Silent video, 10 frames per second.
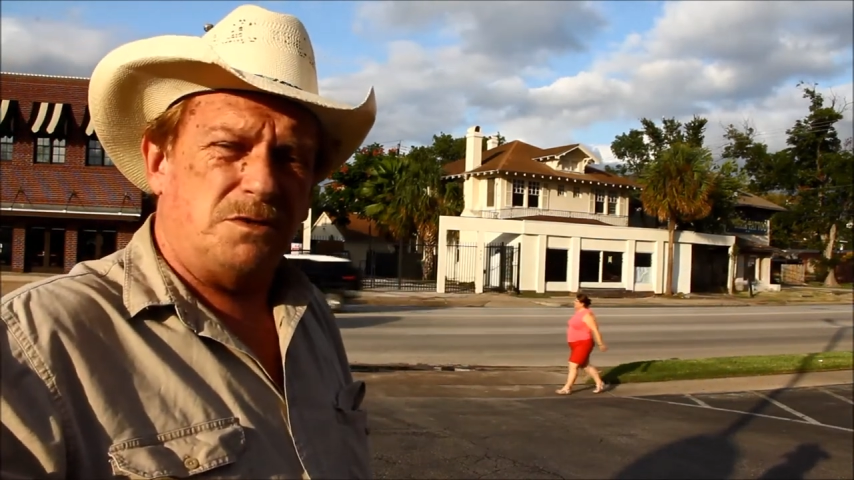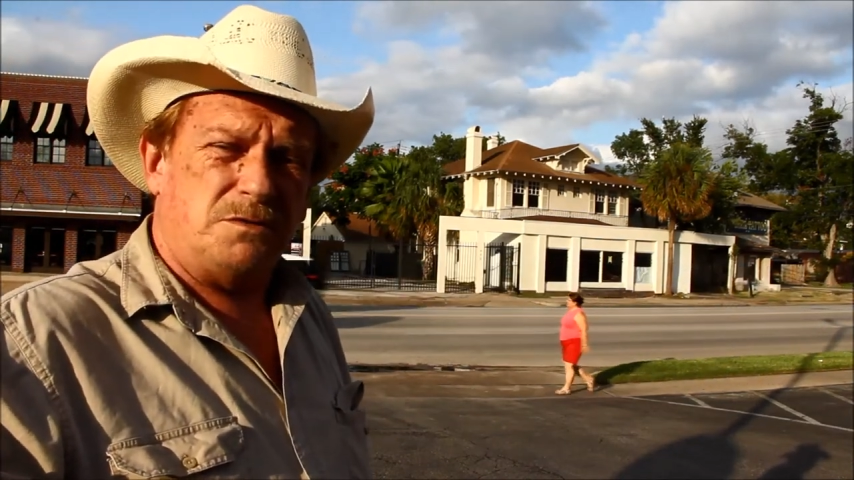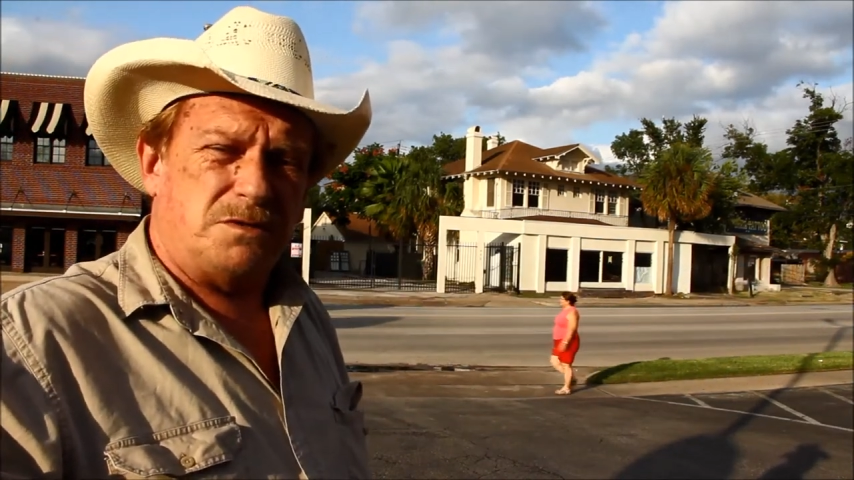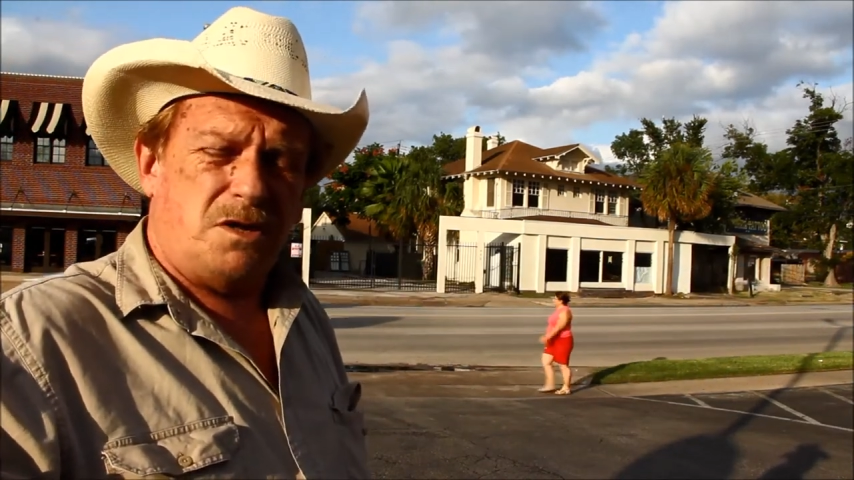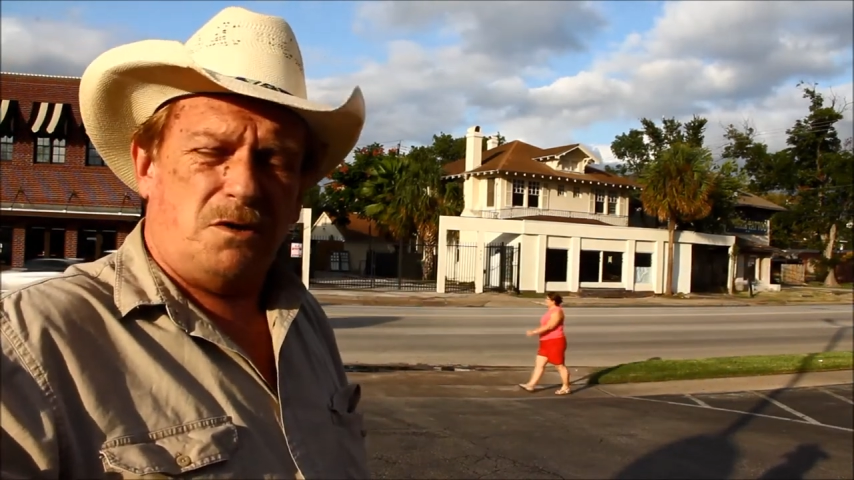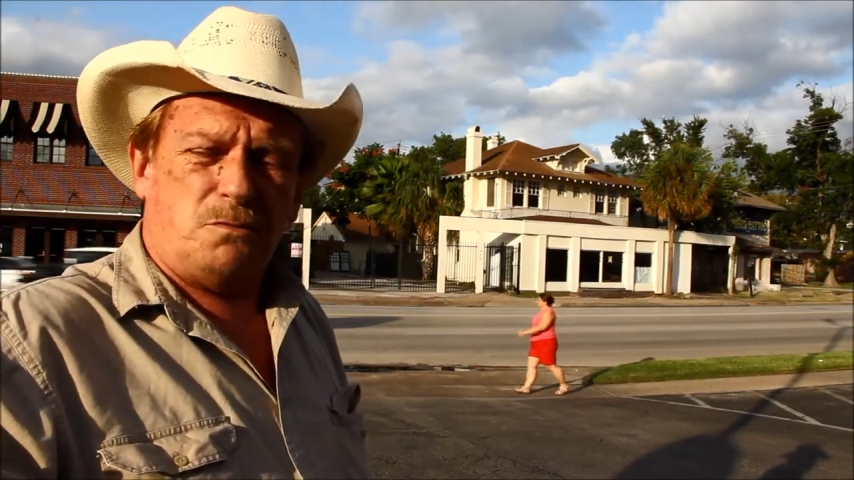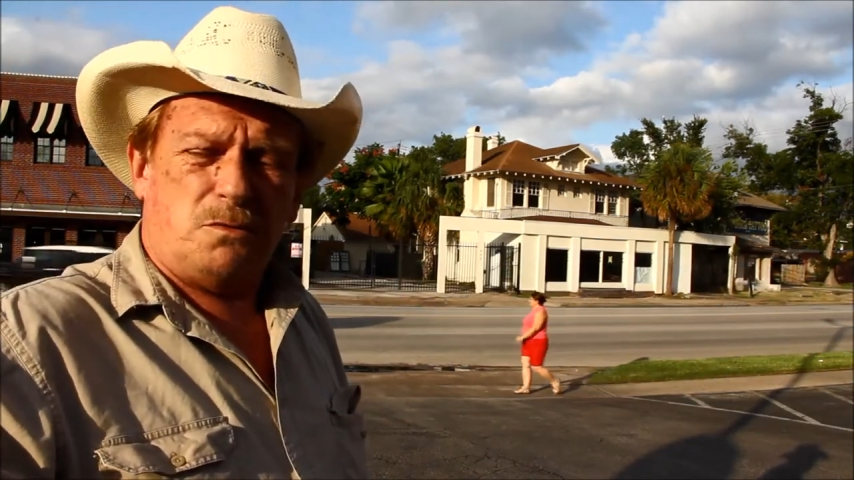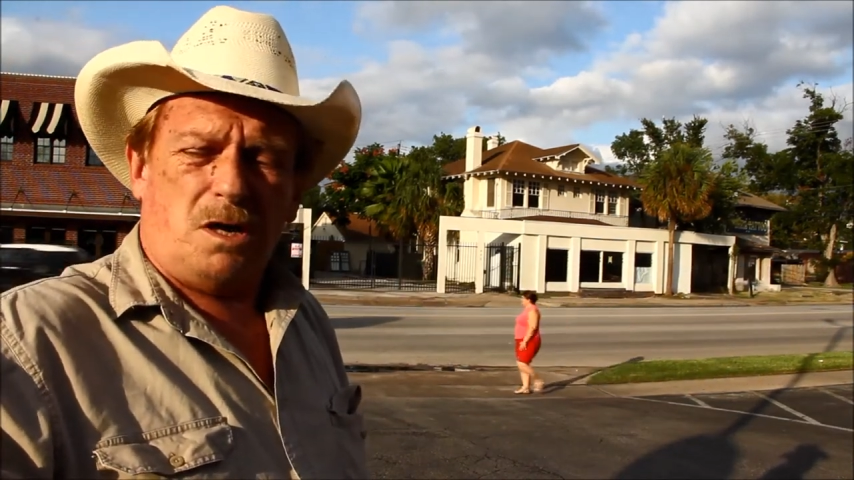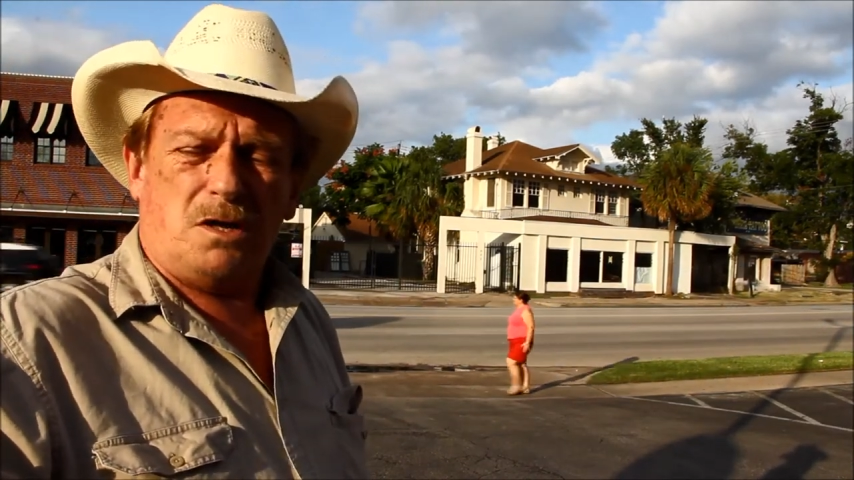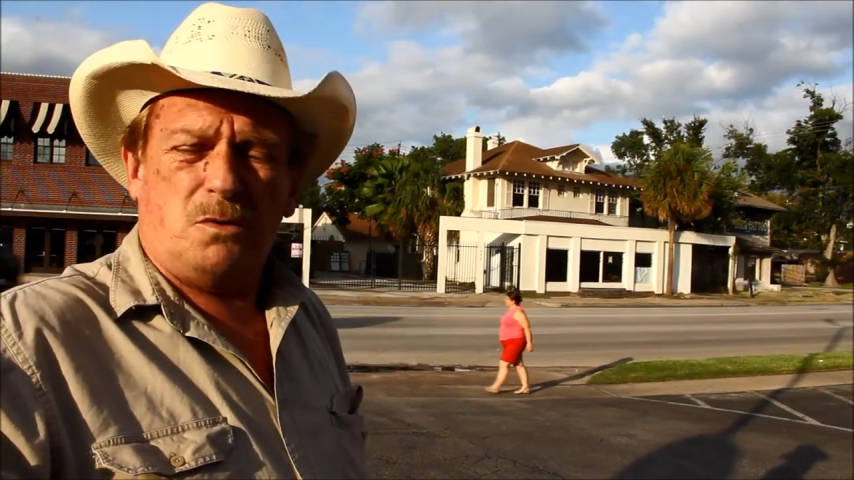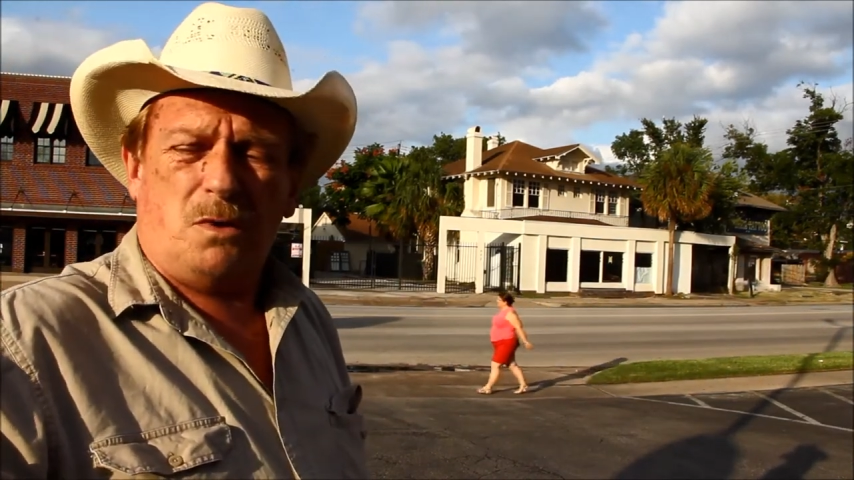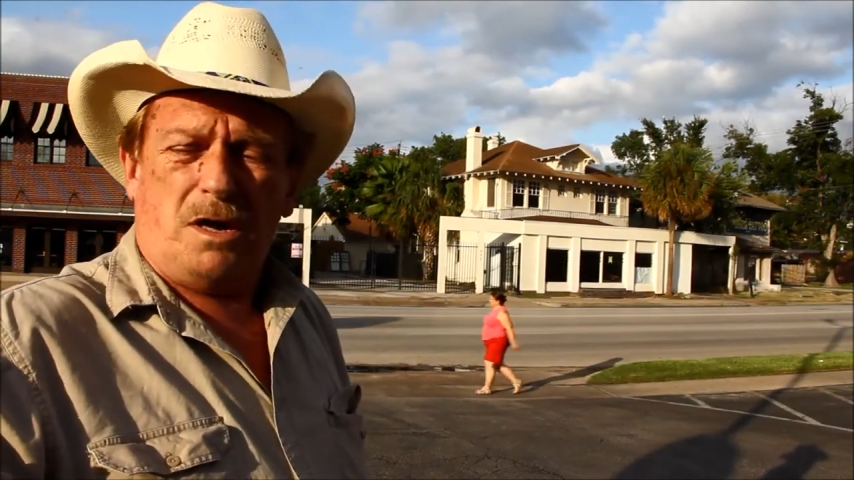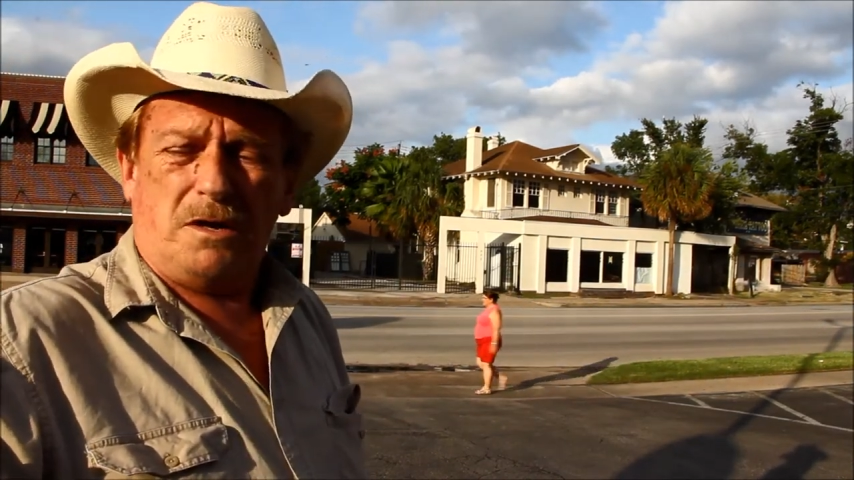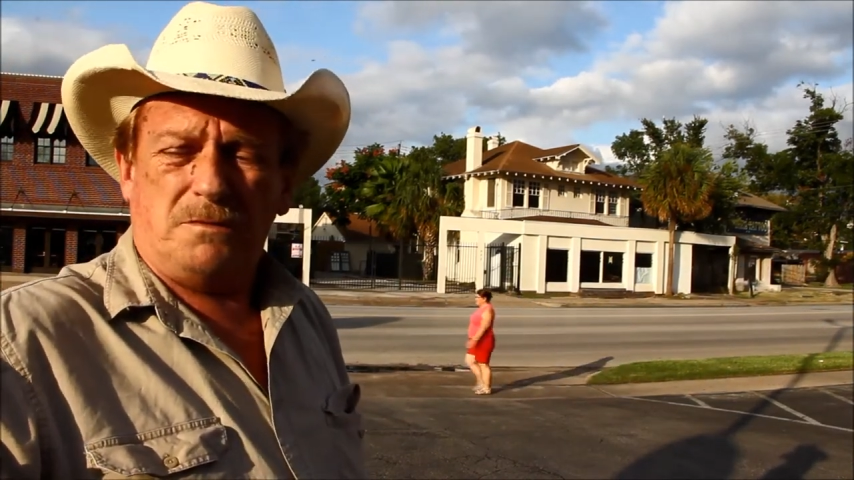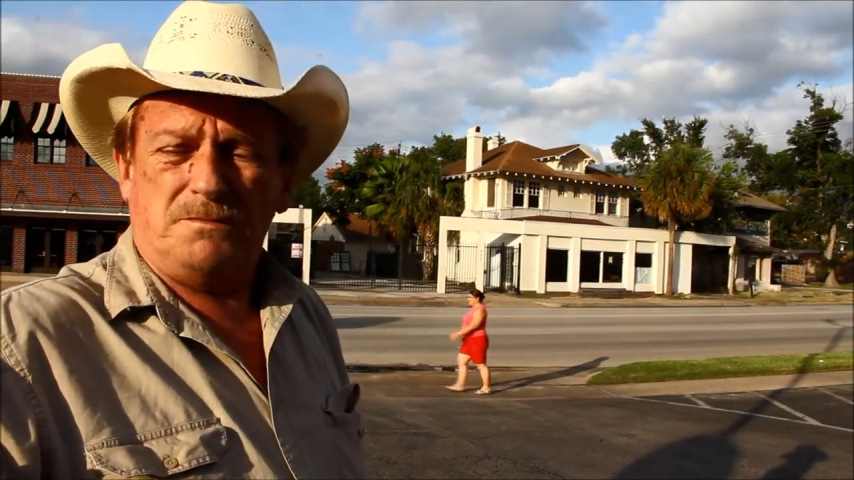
which is called Rock Awhile.